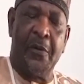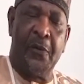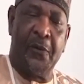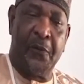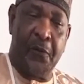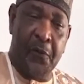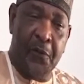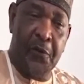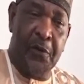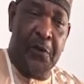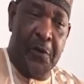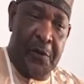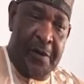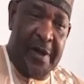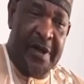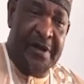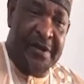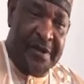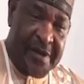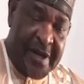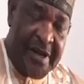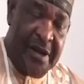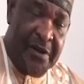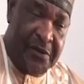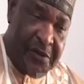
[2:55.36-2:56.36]
for Northern
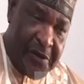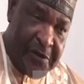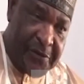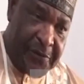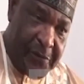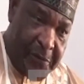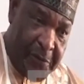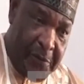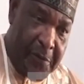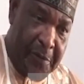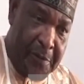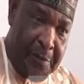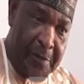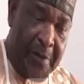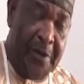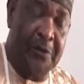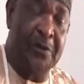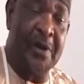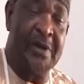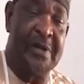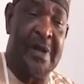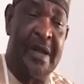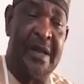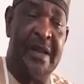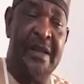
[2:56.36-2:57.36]
Senators Forum. It
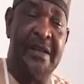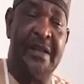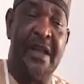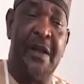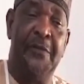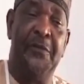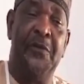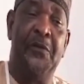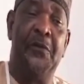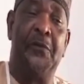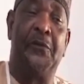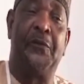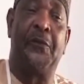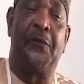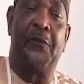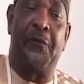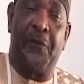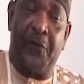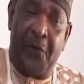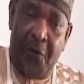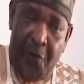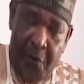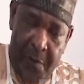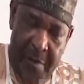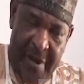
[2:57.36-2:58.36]
was an interview
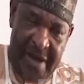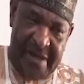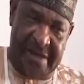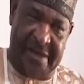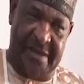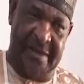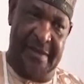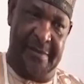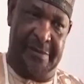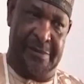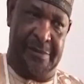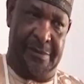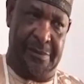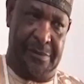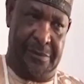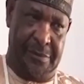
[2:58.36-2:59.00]
for myself.